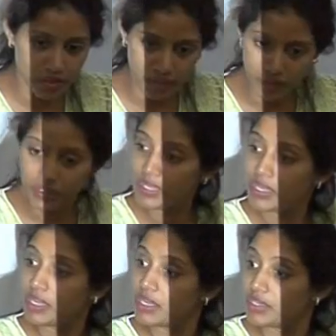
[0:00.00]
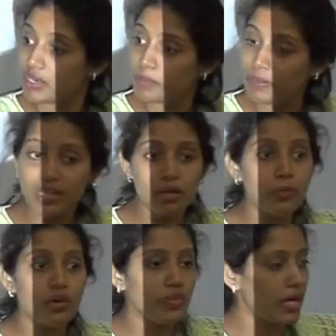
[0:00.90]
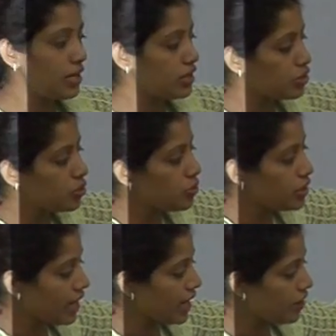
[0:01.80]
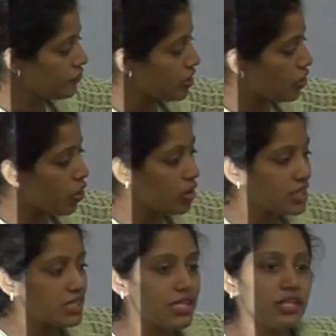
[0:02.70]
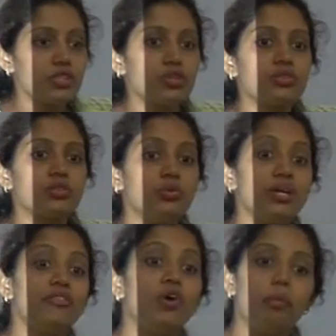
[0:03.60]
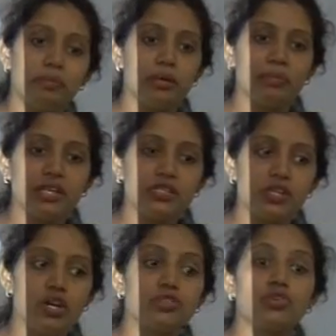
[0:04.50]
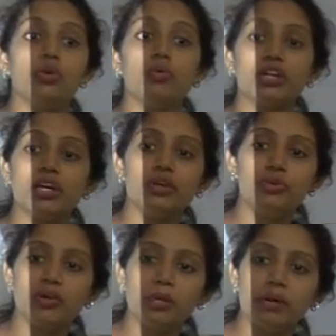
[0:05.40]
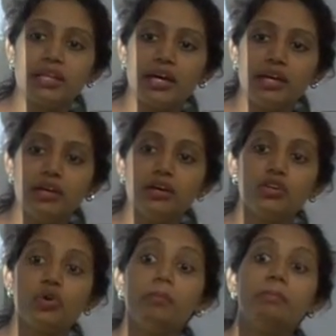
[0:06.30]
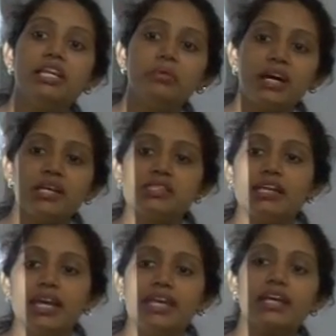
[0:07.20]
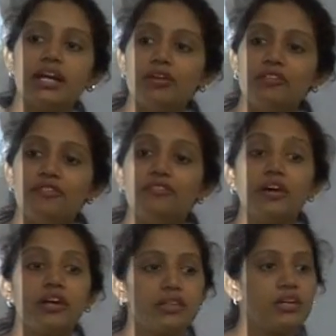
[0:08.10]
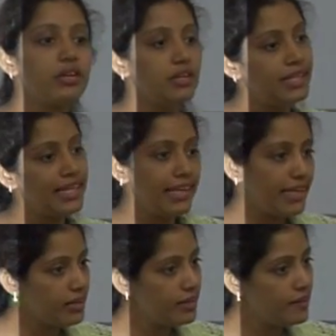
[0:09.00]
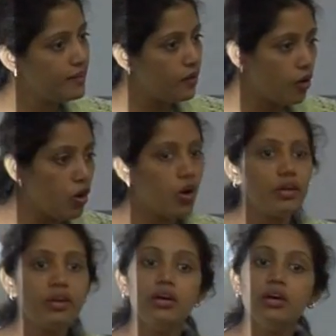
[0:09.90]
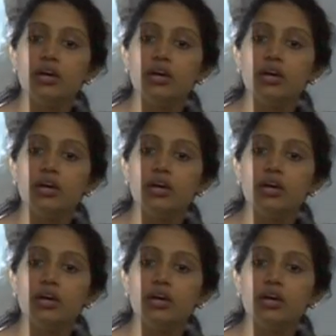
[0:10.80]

Yeah, now depending upon that, you would have all these sensors would have optimized. So what are you doing by that? You are minimizing any kind of a further delay or